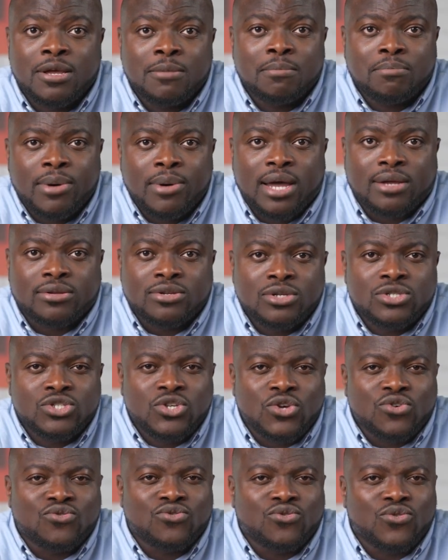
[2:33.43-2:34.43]
but
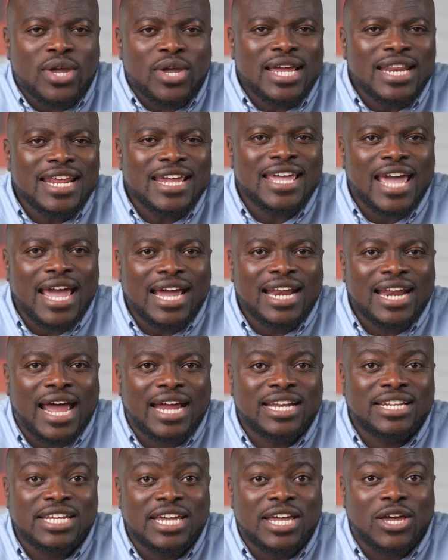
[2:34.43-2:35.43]
to really get an
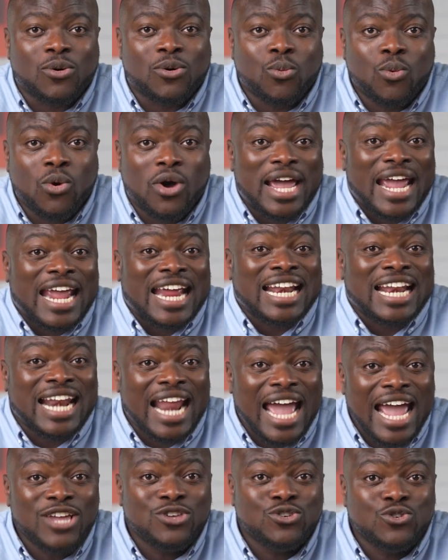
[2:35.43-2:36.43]
idea what a
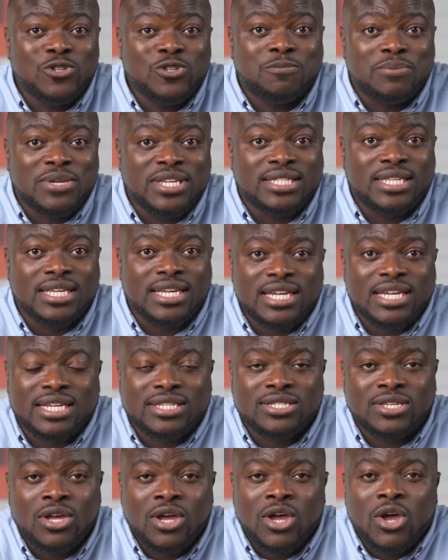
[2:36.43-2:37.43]
light use PC is,
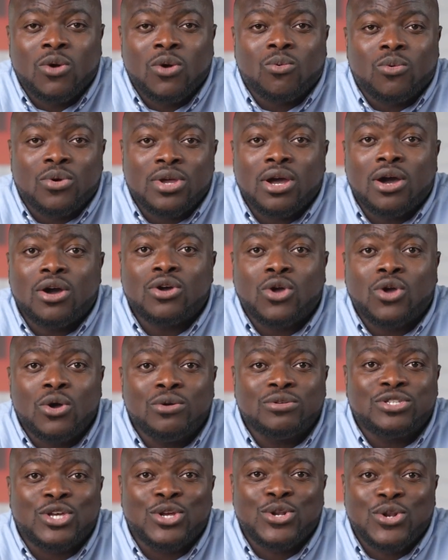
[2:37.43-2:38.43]
we are going
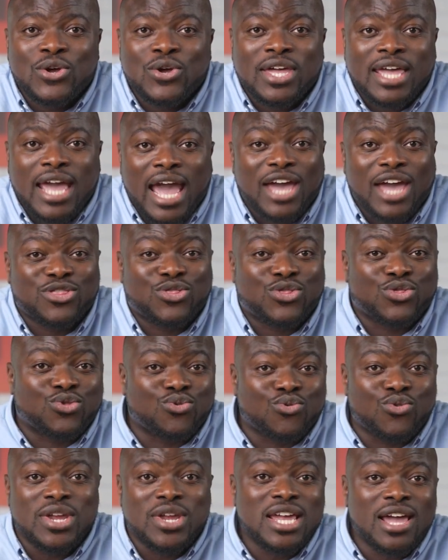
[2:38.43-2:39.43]
to look at
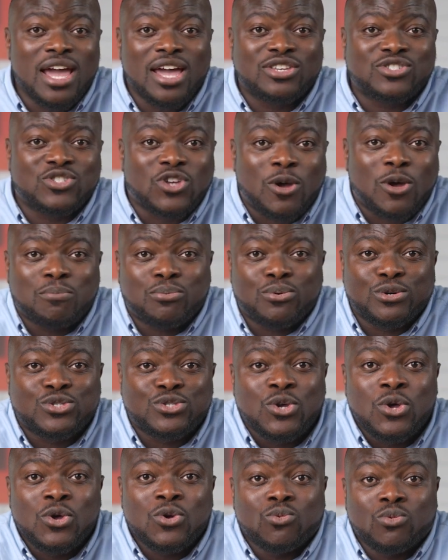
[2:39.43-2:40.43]
three examples
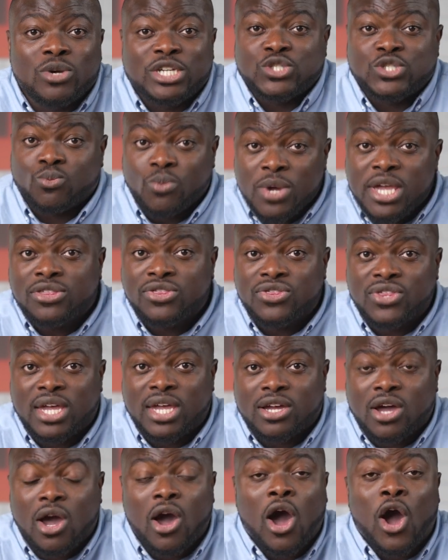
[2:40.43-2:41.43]
which we
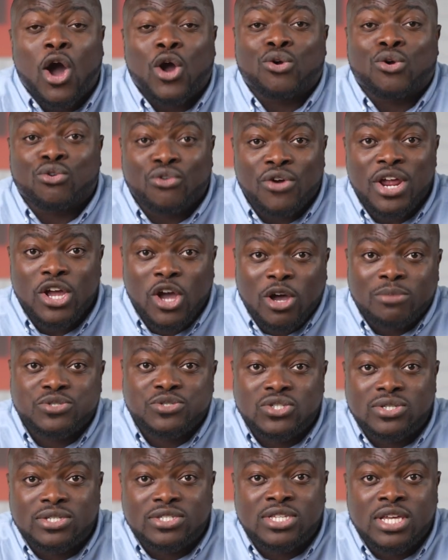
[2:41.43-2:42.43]
think are great
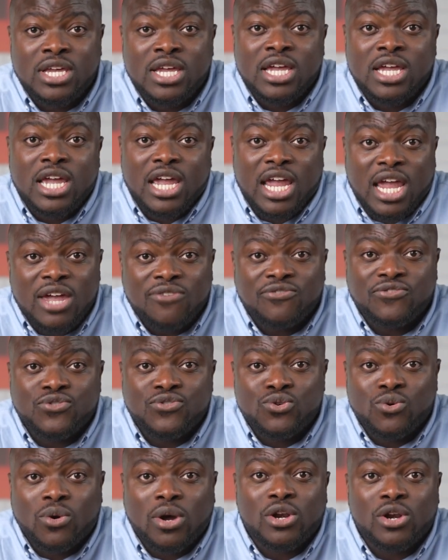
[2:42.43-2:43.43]
options if
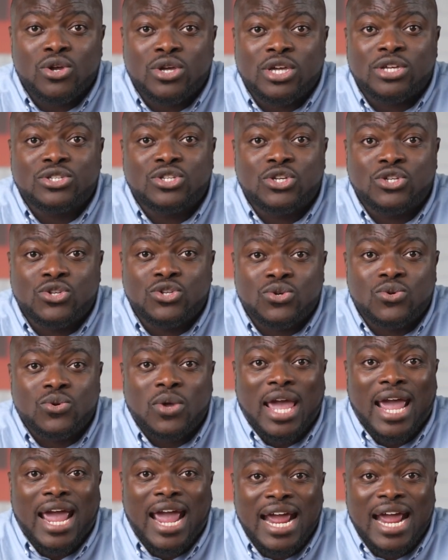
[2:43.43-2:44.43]
you are looking to do
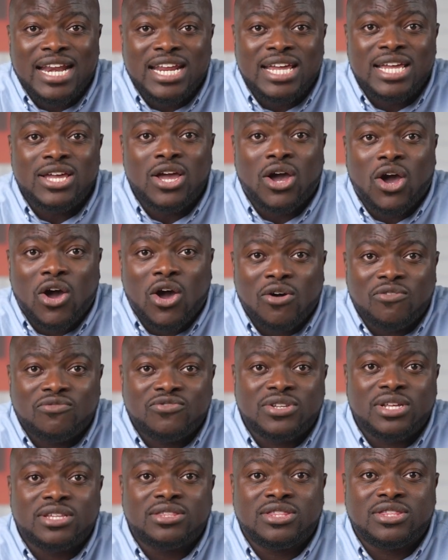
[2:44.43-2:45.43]
any of
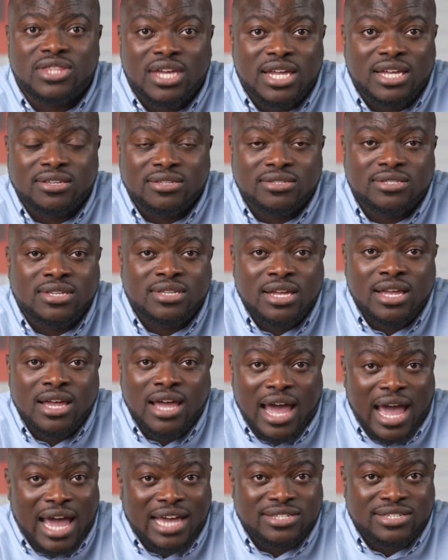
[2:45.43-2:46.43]
the things
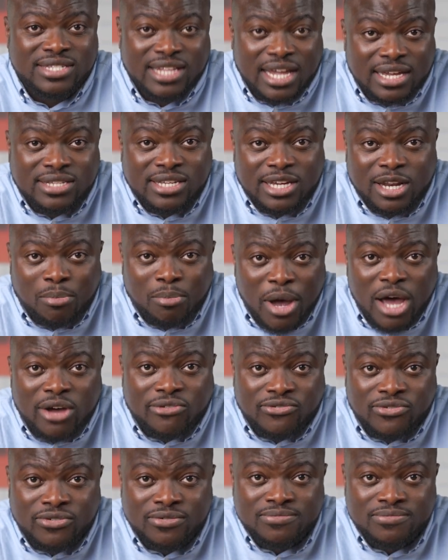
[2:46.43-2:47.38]
as stated above.